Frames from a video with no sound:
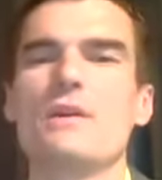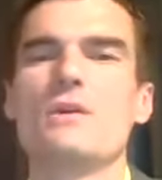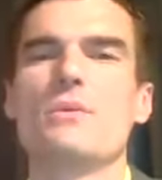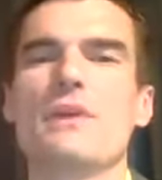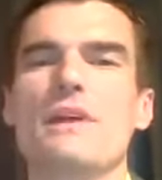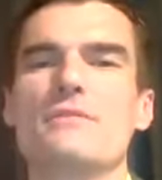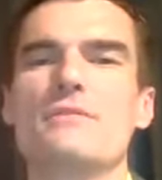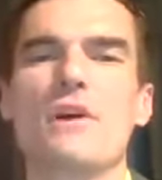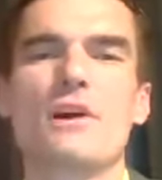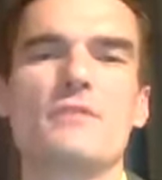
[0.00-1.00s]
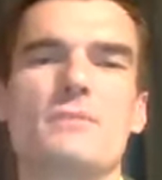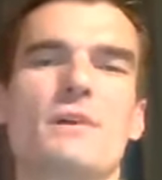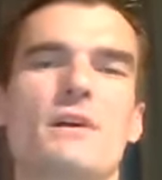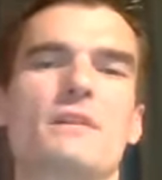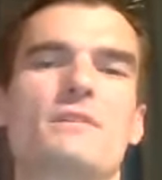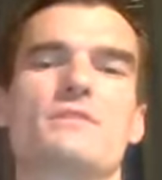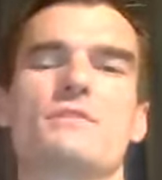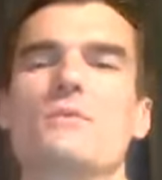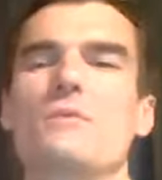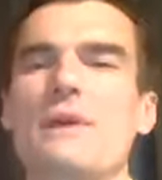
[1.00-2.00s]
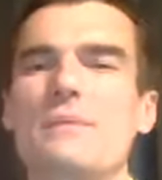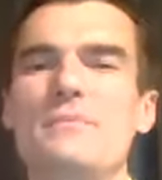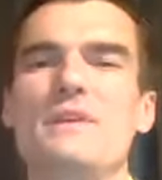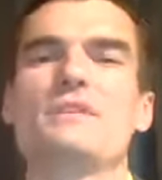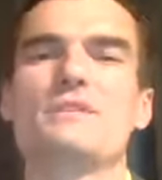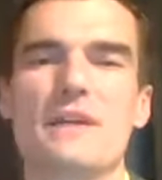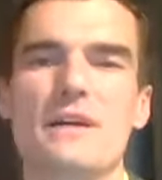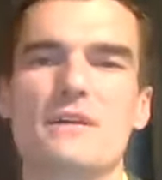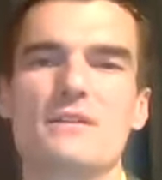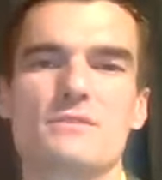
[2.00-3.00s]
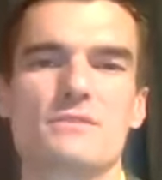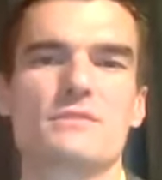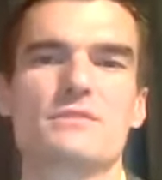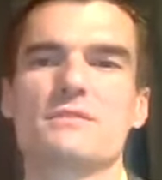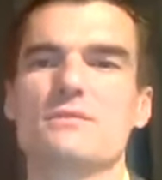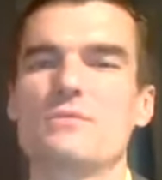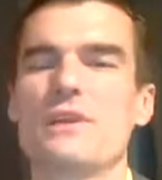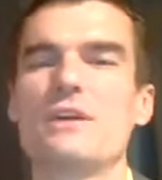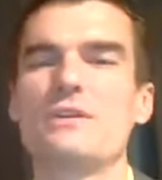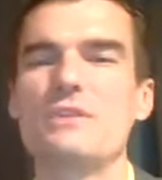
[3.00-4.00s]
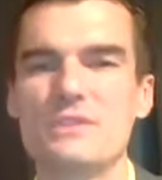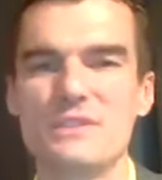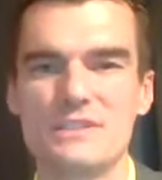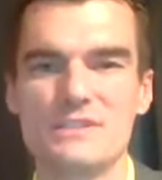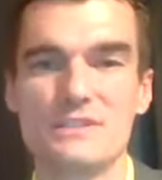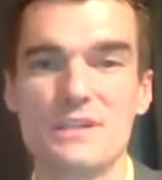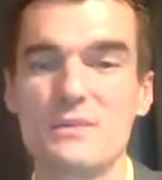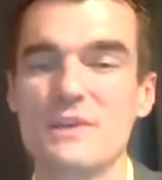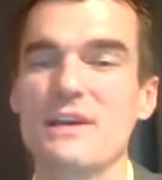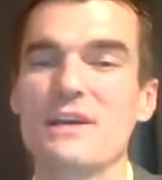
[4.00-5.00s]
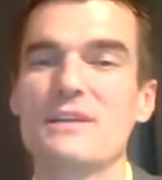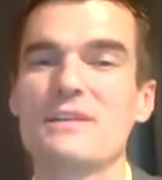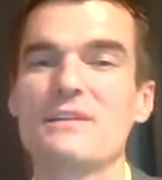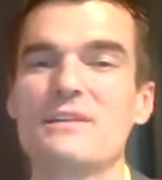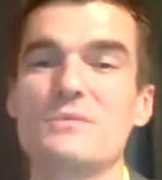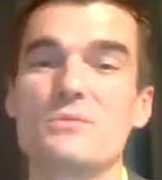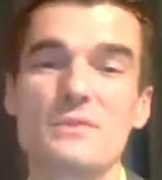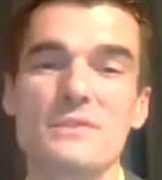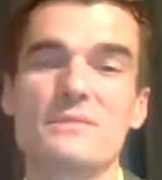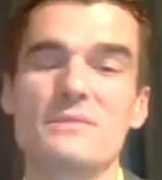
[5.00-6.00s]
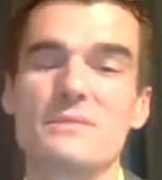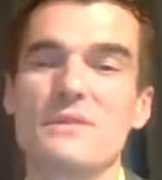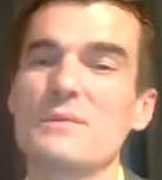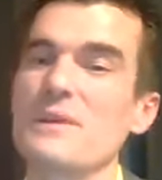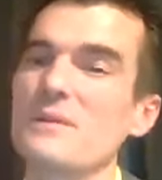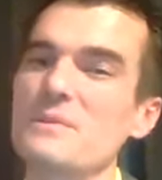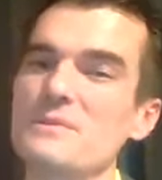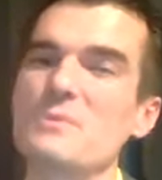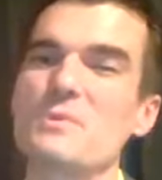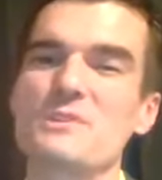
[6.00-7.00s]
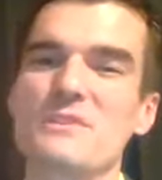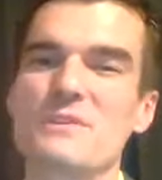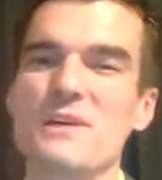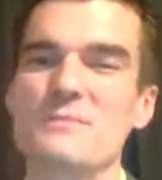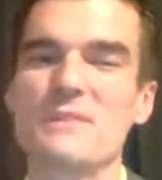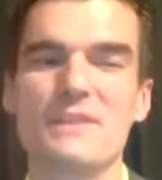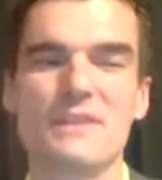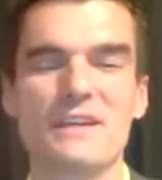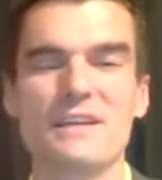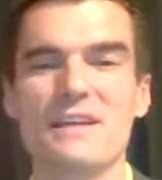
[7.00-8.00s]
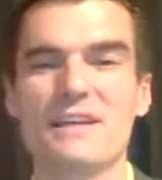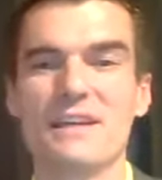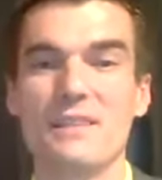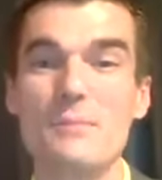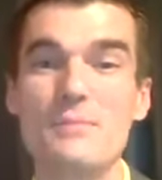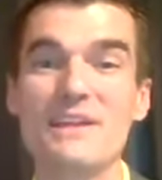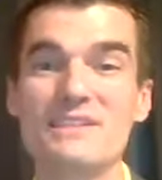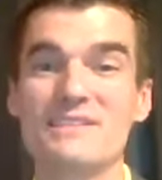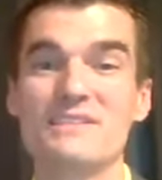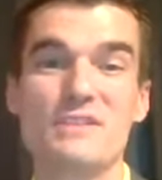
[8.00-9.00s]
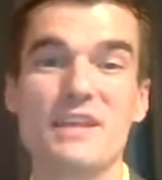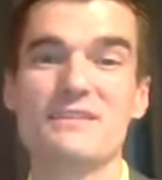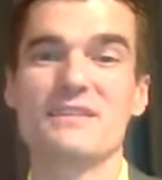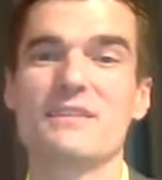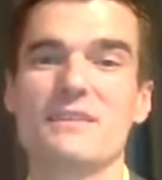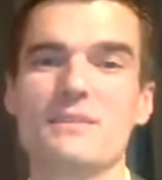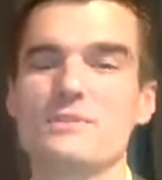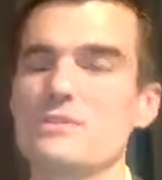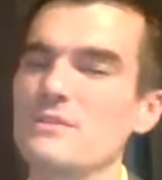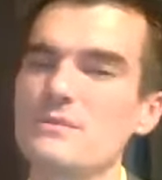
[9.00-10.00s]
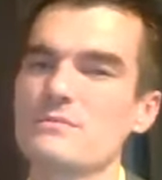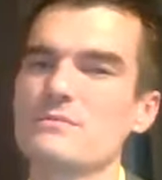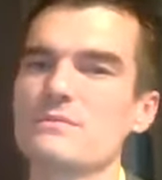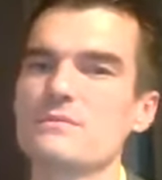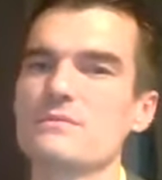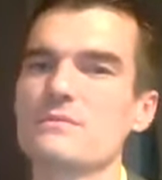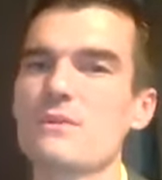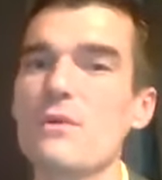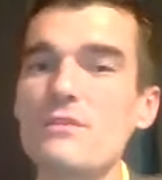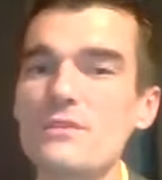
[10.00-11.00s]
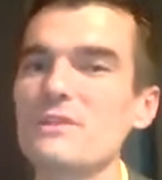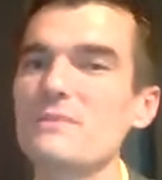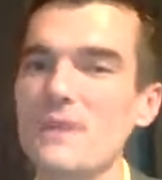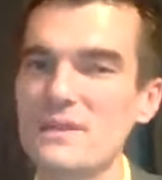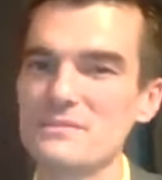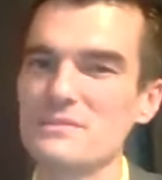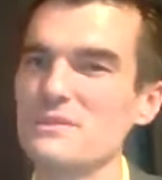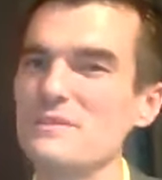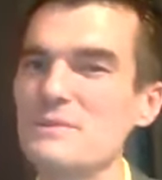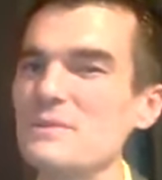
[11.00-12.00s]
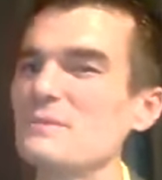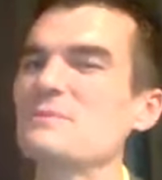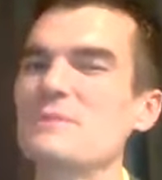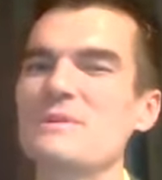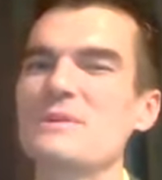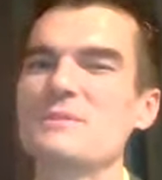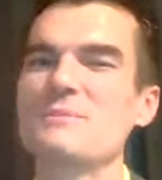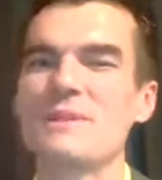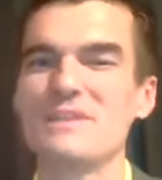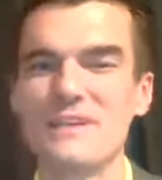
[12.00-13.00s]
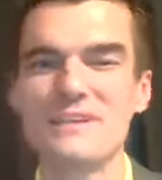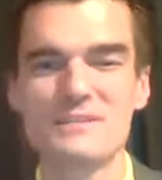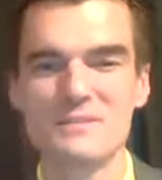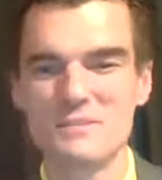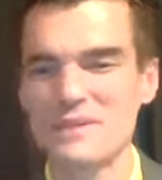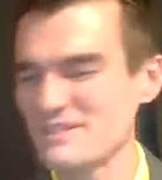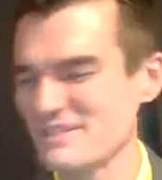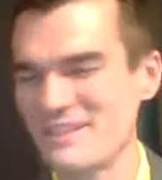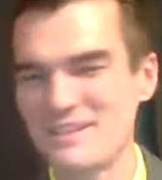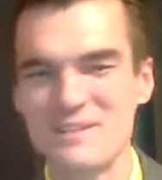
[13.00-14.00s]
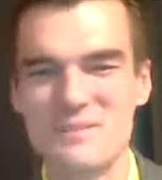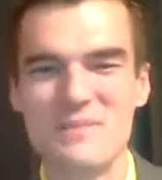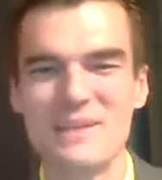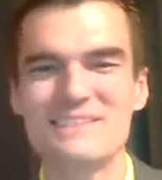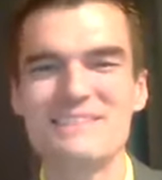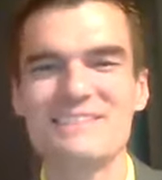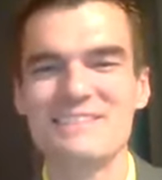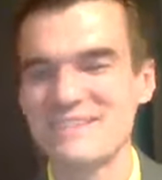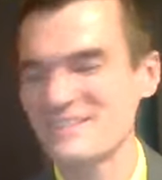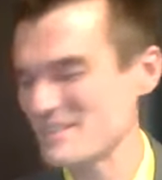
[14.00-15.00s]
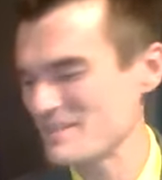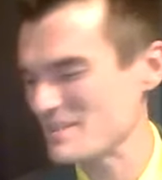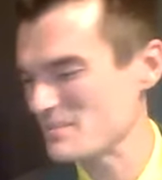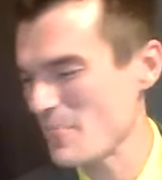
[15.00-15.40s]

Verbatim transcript: we have coffee mugs, we got beach towels, we got hoodies, and we got a bunch more stuff coming. And the best is yet to come. So don't go over there and buy some stuff, but don't spend all your money yet, because the best is yet to come.